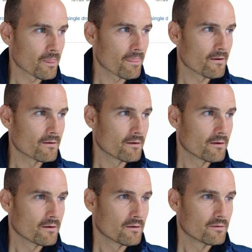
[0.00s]

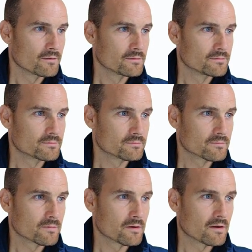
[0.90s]

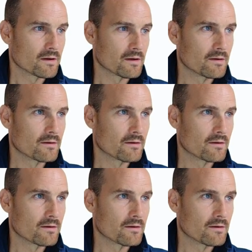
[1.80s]
Nothing is said.